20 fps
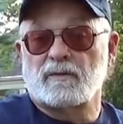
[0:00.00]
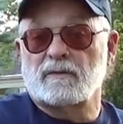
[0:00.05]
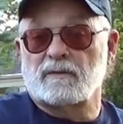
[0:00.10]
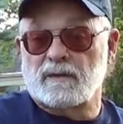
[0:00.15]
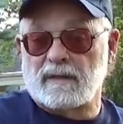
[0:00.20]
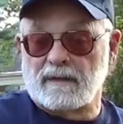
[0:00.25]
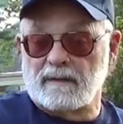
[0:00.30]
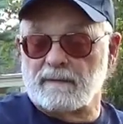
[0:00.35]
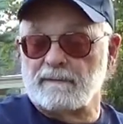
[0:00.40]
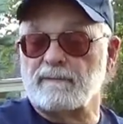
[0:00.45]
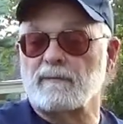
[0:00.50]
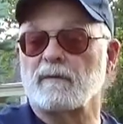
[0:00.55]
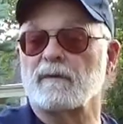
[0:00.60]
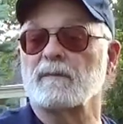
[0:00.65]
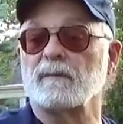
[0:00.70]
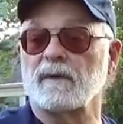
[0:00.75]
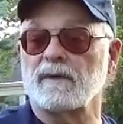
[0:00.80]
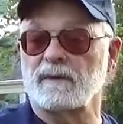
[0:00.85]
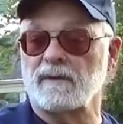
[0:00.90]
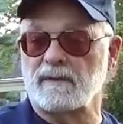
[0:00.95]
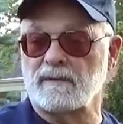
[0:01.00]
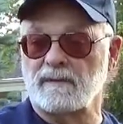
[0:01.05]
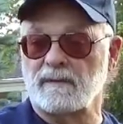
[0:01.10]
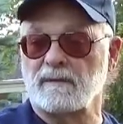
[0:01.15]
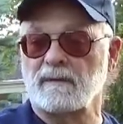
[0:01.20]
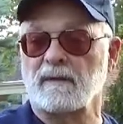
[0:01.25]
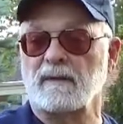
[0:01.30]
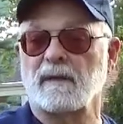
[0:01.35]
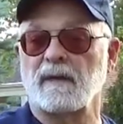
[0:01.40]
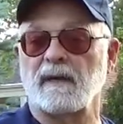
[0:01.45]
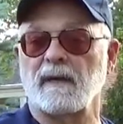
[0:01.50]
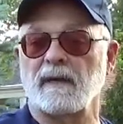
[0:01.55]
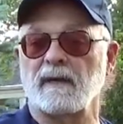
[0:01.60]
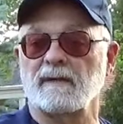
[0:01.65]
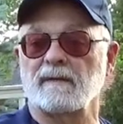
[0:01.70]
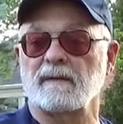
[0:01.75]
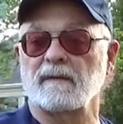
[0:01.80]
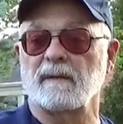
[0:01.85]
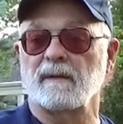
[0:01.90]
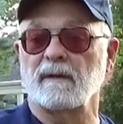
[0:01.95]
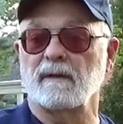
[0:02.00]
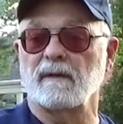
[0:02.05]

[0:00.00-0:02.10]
Second and fourth Mondays, and